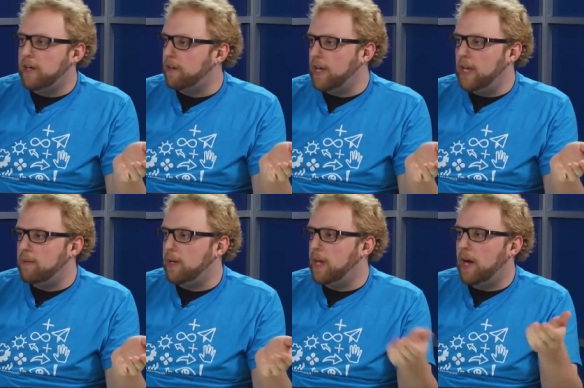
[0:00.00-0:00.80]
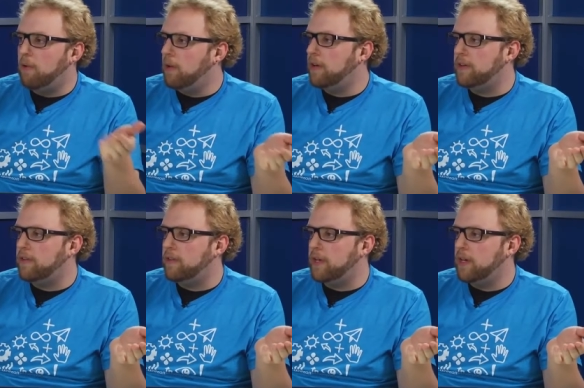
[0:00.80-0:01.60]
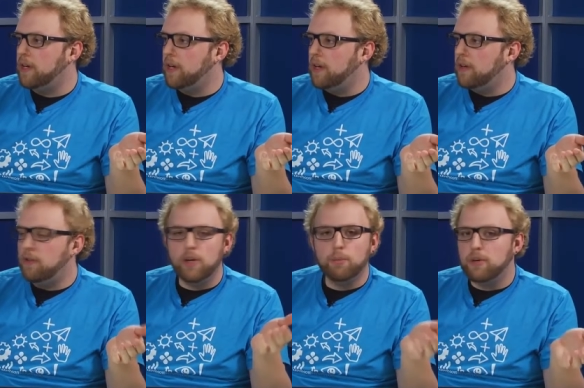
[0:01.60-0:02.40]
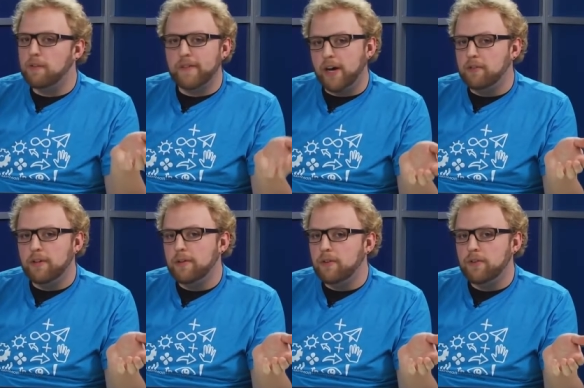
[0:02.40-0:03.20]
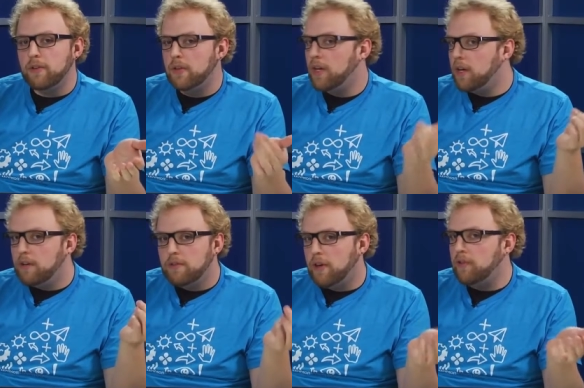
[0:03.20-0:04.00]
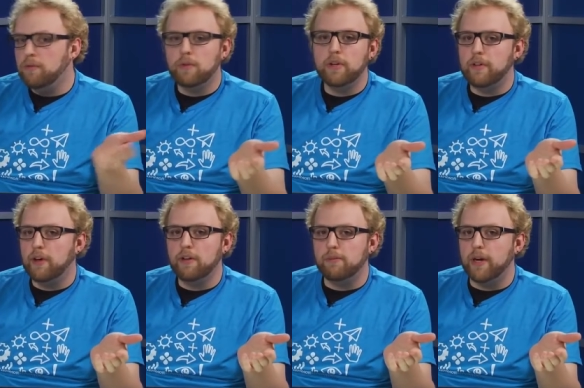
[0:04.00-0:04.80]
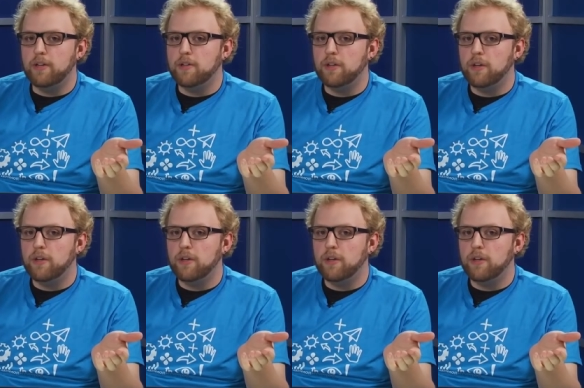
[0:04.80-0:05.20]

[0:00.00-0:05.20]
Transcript: your game and how well it's doing? Number of downloads doesn't really tell you much.